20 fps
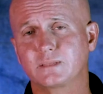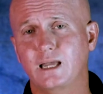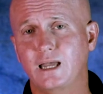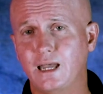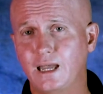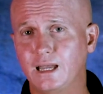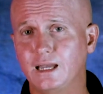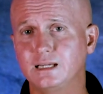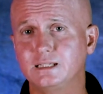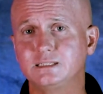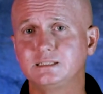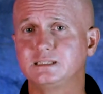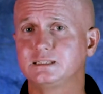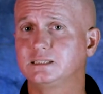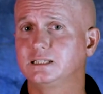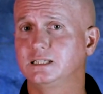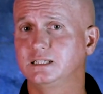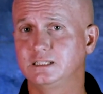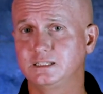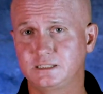as
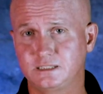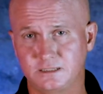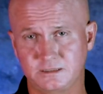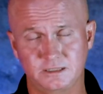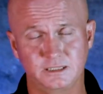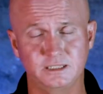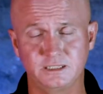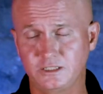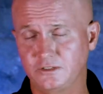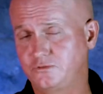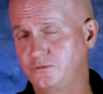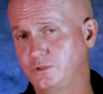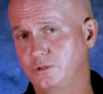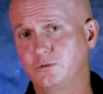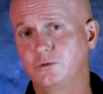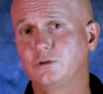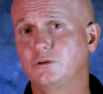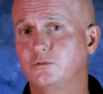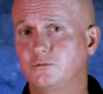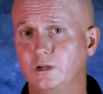if we
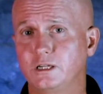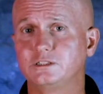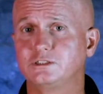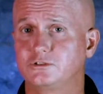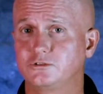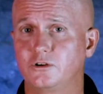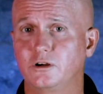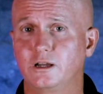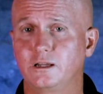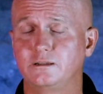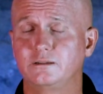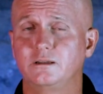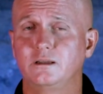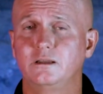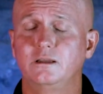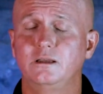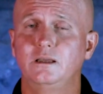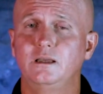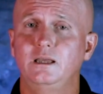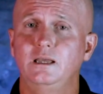were a restaurant.
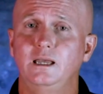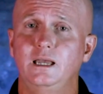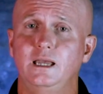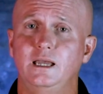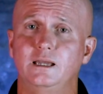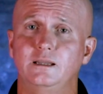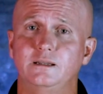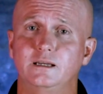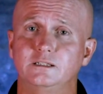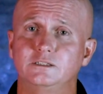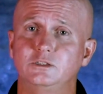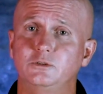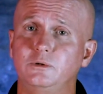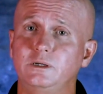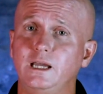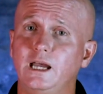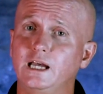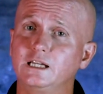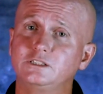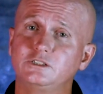And so
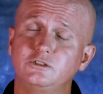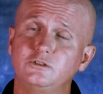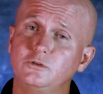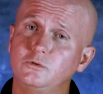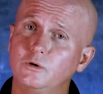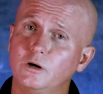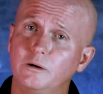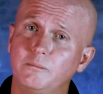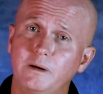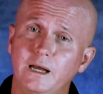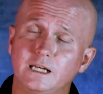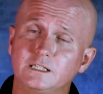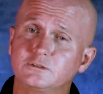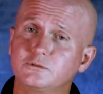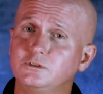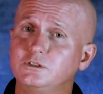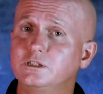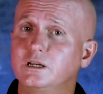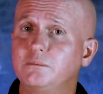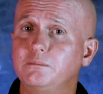we ask you to wear a mask
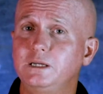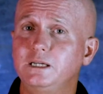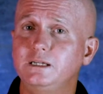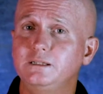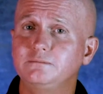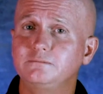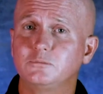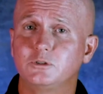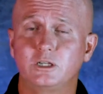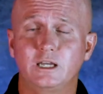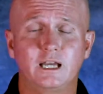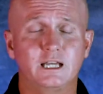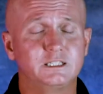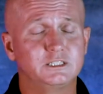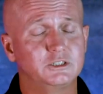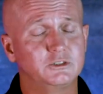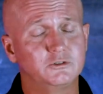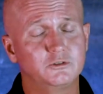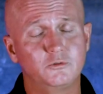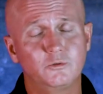when you come in. We
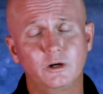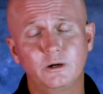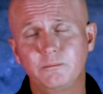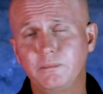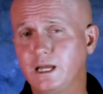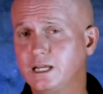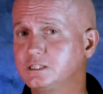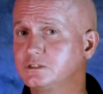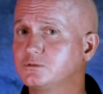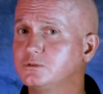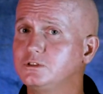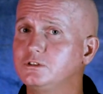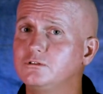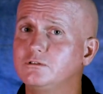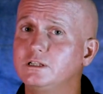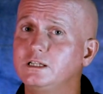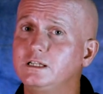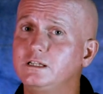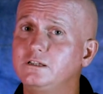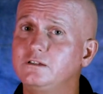ask you to wear a mask when you
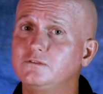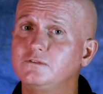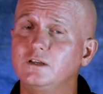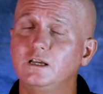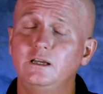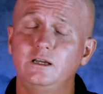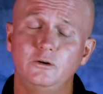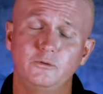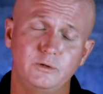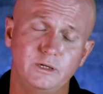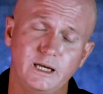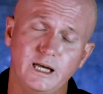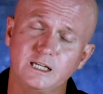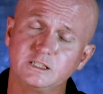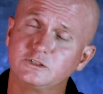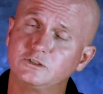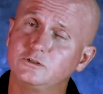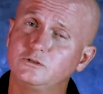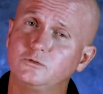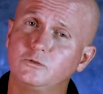leave. We
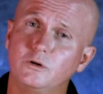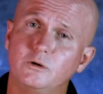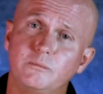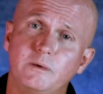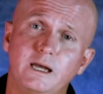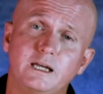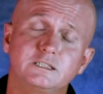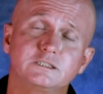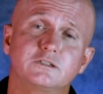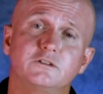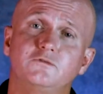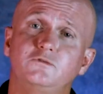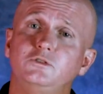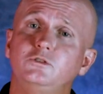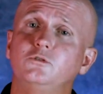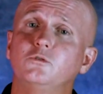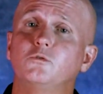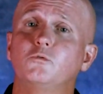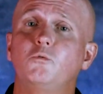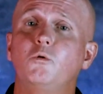ask you to wear a mask if
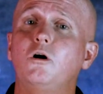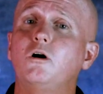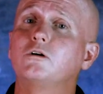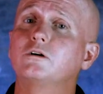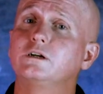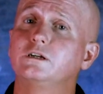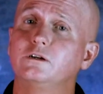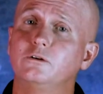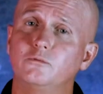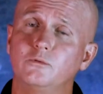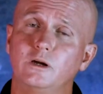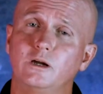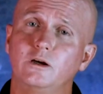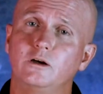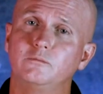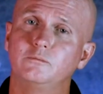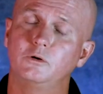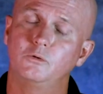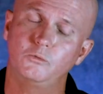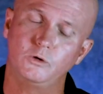you are walking
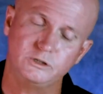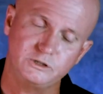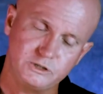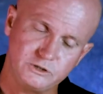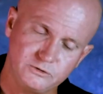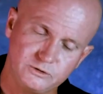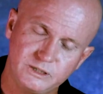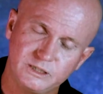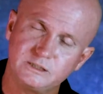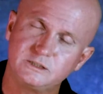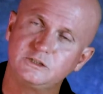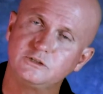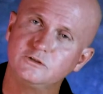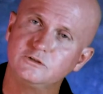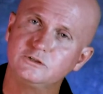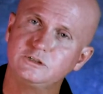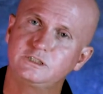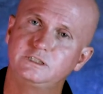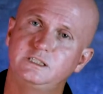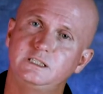around. But once you get to
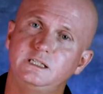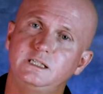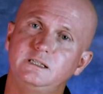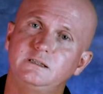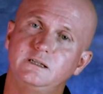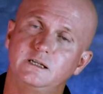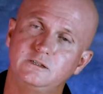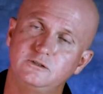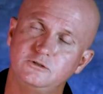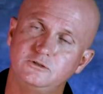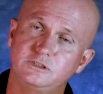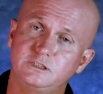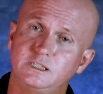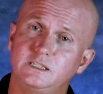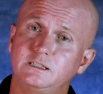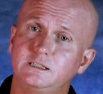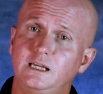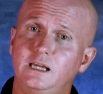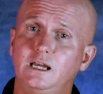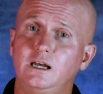your seat and you
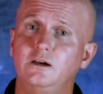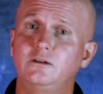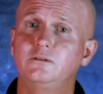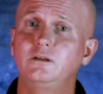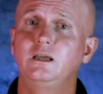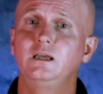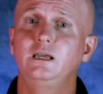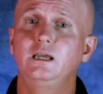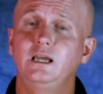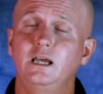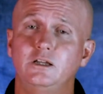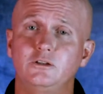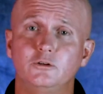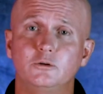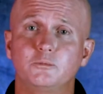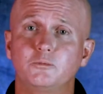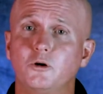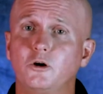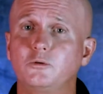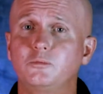sit down and you're
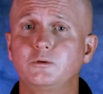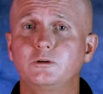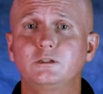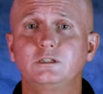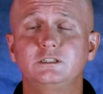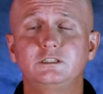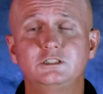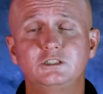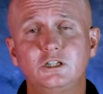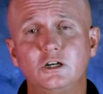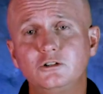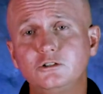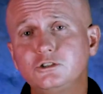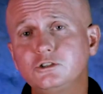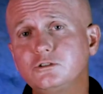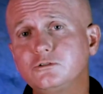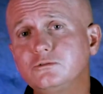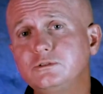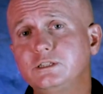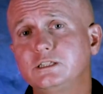appropriately
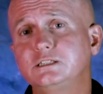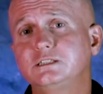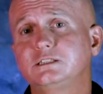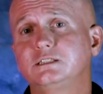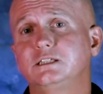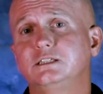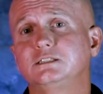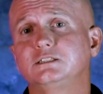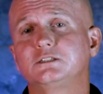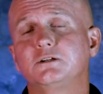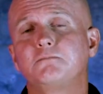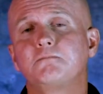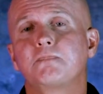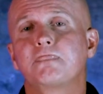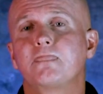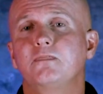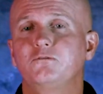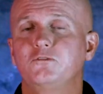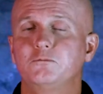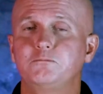social distance
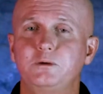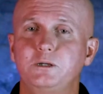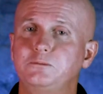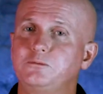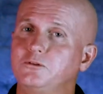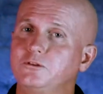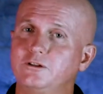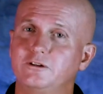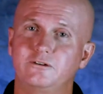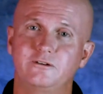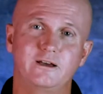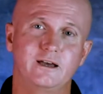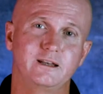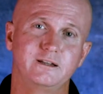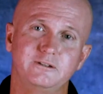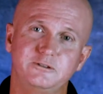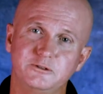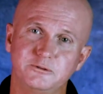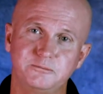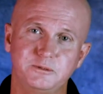from people that are not
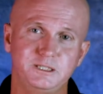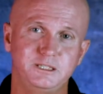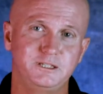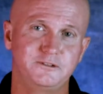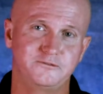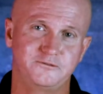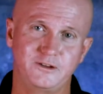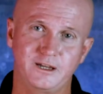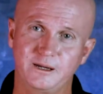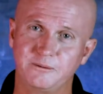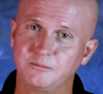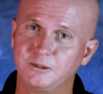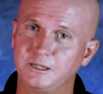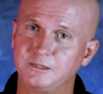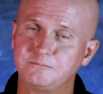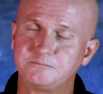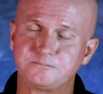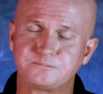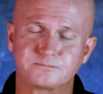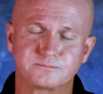in your immediate
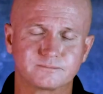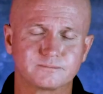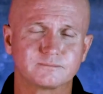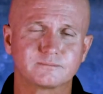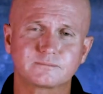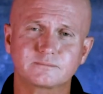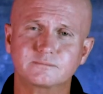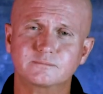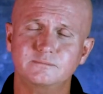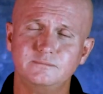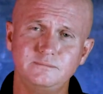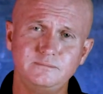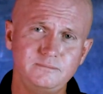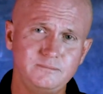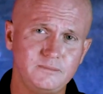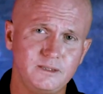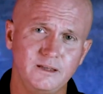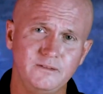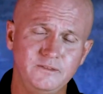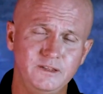family,
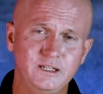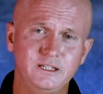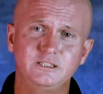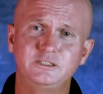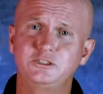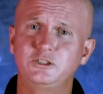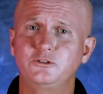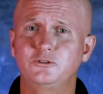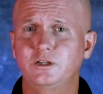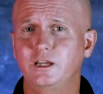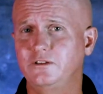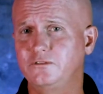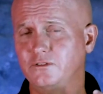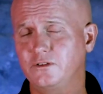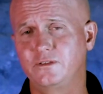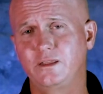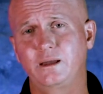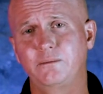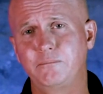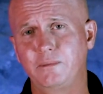then it's okay
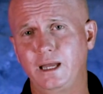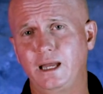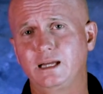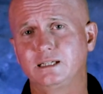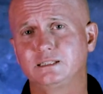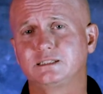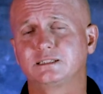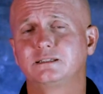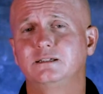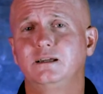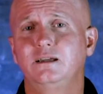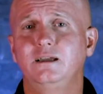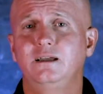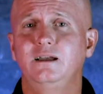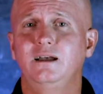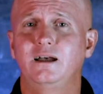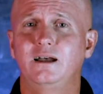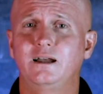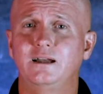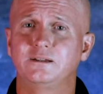for that mask
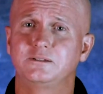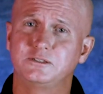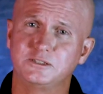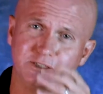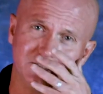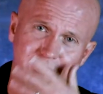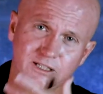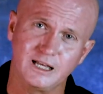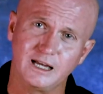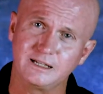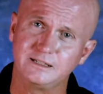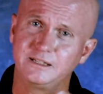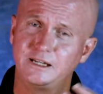to slide